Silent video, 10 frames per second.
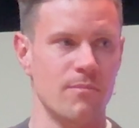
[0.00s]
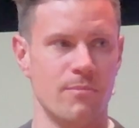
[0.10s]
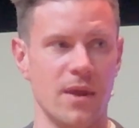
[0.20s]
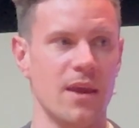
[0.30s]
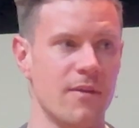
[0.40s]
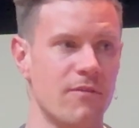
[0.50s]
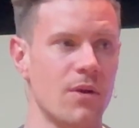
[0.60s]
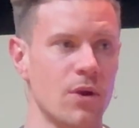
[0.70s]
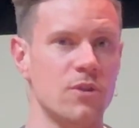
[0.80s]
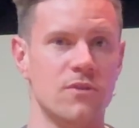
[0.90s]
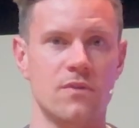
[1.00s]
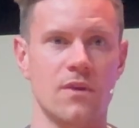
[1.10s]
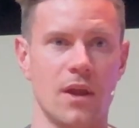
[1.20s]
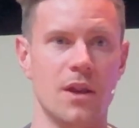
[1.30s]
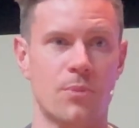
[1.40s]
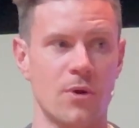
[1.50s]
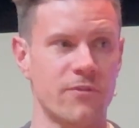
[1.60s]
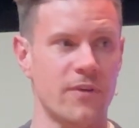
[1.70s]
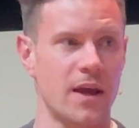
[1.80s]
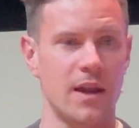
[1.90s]
be very good in a
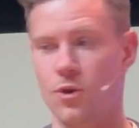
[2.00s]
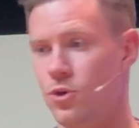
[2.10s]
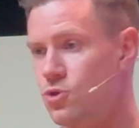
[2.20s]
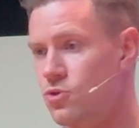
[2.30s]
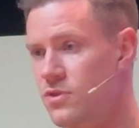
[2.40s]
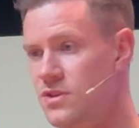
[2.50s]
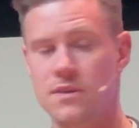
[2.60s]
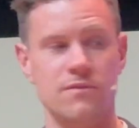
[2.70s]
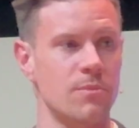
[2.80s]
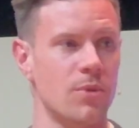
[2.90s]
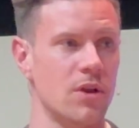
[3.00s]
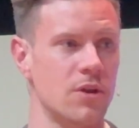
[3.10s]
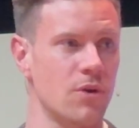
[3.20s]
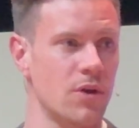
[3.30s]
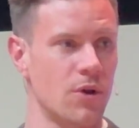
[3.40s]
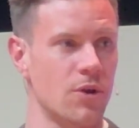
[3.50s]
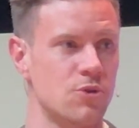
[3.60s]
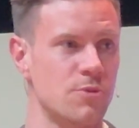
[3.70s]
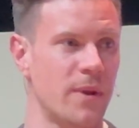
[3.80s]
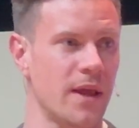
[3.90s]
profile in order to receive the ball, in, order
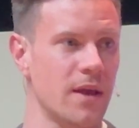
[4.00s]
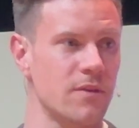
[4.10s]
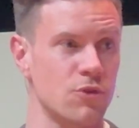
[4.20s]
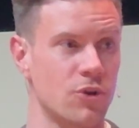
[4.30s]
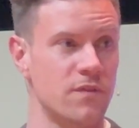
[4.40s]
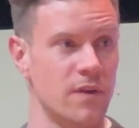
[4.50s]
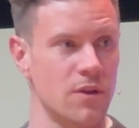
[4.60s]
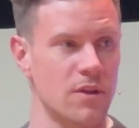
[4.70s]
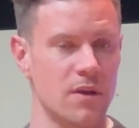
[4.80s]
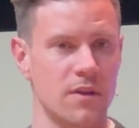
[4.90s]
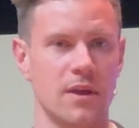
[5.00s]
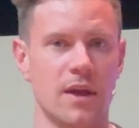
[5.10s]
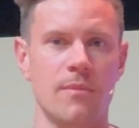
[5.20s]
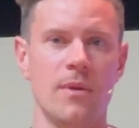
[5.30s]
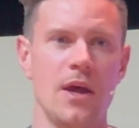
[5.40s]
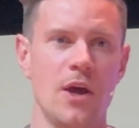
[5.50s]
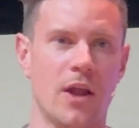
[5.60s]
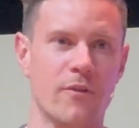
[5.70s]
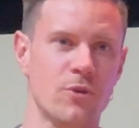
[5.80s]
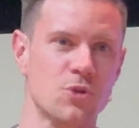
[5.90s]
to play, to continue the, the game.
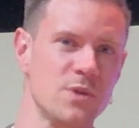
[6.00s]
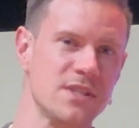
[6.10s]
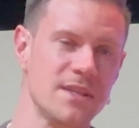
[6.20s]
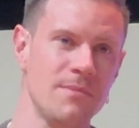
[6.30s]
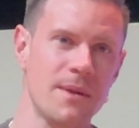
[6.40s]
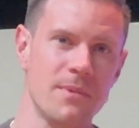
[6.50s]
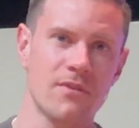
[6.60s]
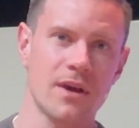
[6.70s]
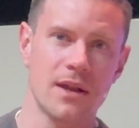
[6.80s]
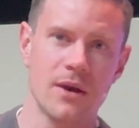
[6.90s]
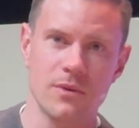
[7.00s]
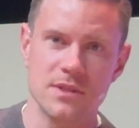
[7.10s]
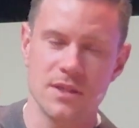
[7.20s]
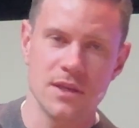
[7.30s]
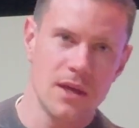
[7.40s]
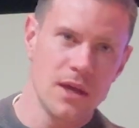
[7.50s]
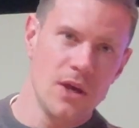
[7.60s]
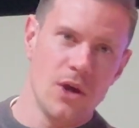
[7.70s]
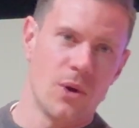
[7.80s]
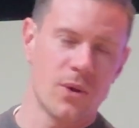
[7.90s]
And of course, we see maybe right now, we see,
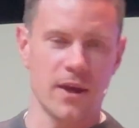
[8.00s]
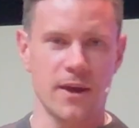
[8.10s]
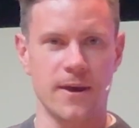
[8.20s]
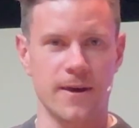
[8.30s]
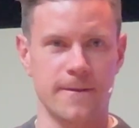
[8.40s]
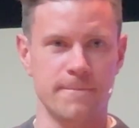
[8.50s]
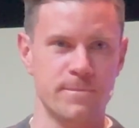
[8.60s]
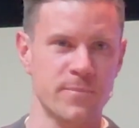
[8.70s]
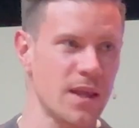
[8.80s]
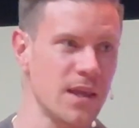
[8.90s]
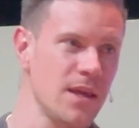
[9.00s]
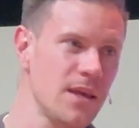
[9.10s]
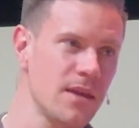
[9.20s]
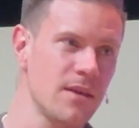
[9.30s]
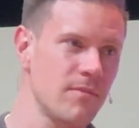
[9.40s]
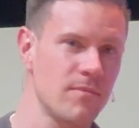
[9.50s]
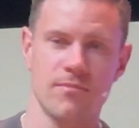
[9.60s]
okay, um, he,